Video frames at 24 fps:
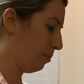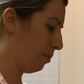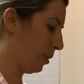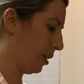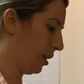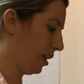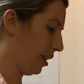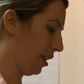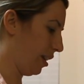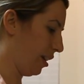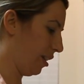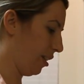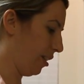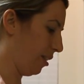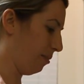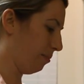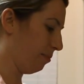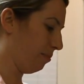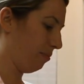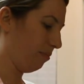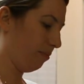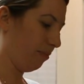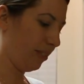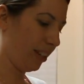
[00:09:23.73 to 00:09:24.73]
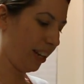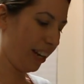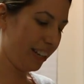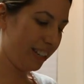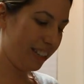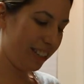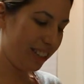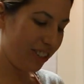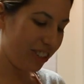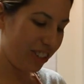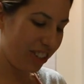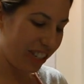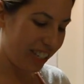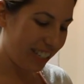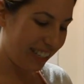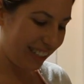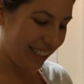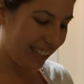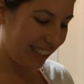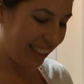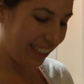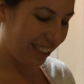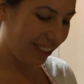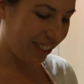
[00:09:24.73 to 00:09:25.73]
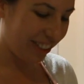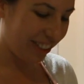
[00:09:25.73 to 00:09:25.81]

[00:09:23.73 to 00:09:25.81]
but nice and cheesy,